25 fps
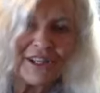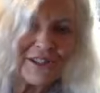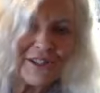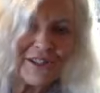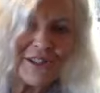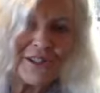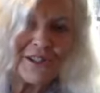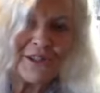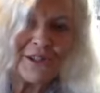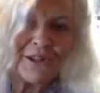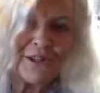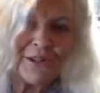
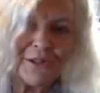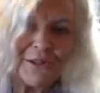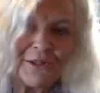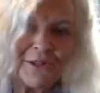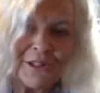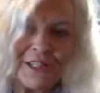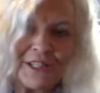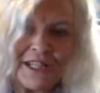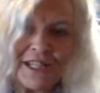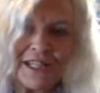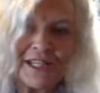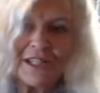to
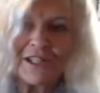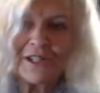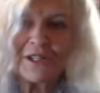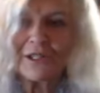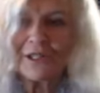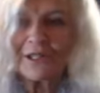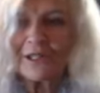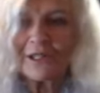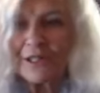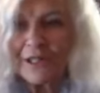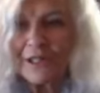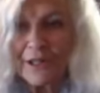teach
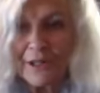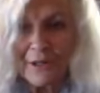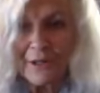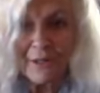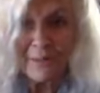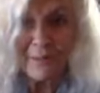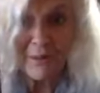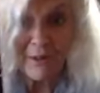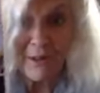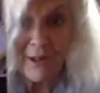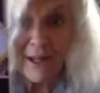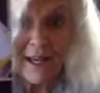the
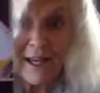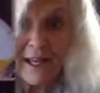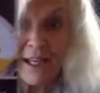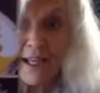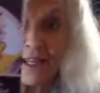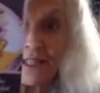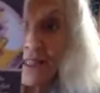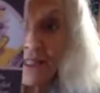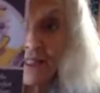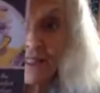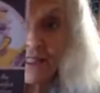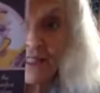
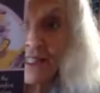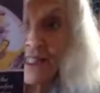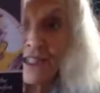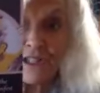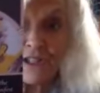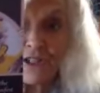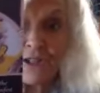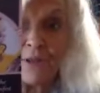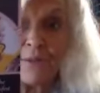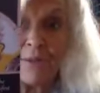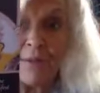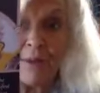planet, teach
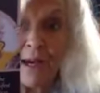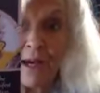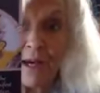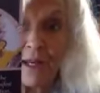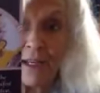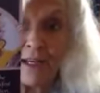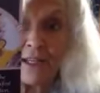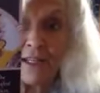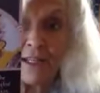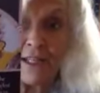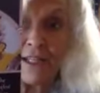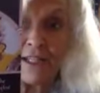
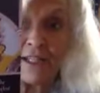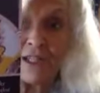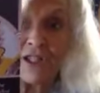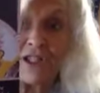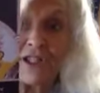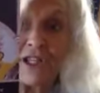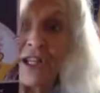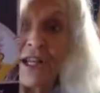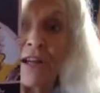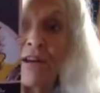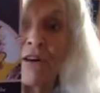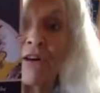humanity, to
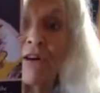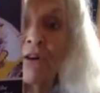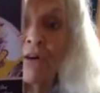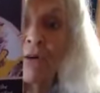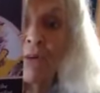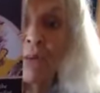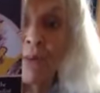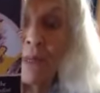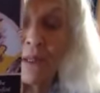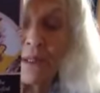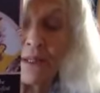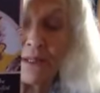share her
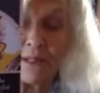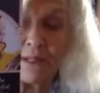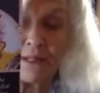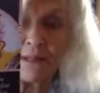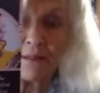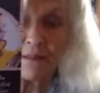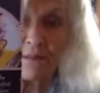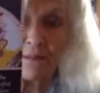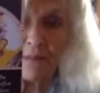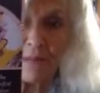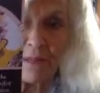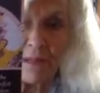
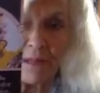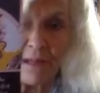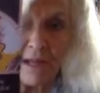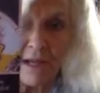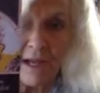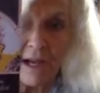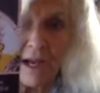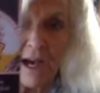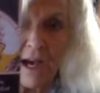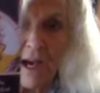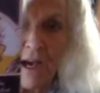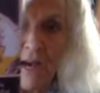wisdom
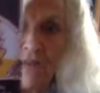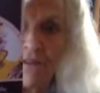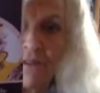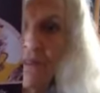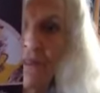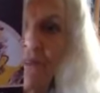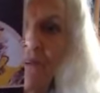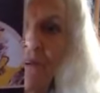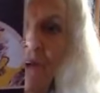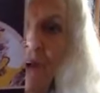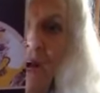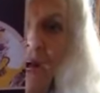of
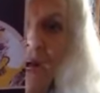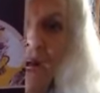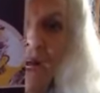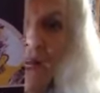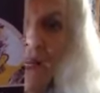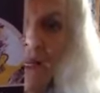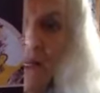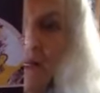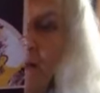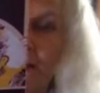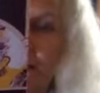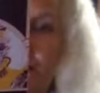
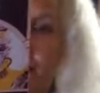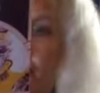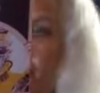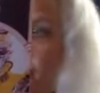divine